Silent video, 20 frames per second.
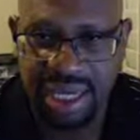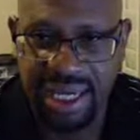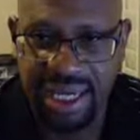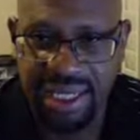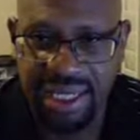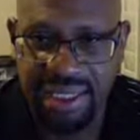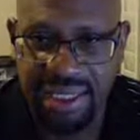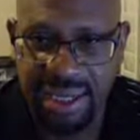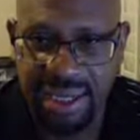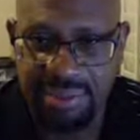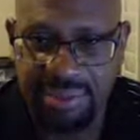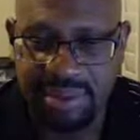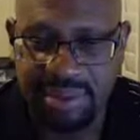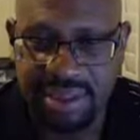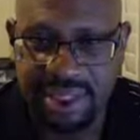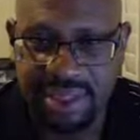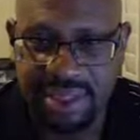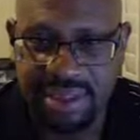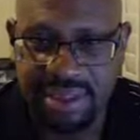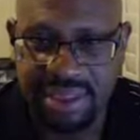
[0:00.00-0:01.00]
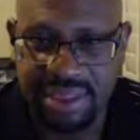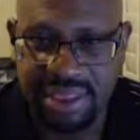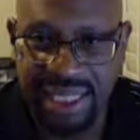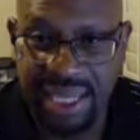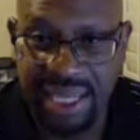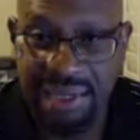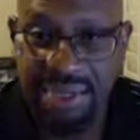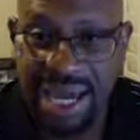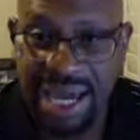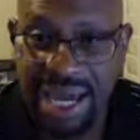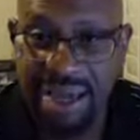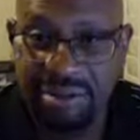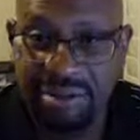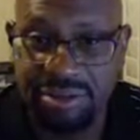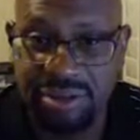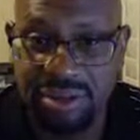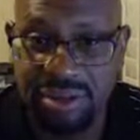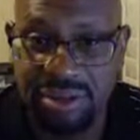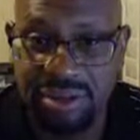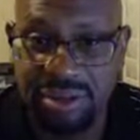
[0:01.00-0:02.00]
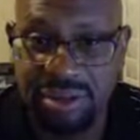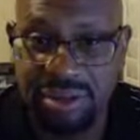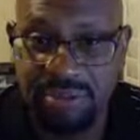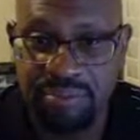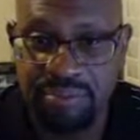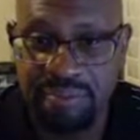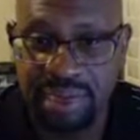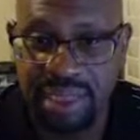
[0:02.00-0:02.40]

that came after,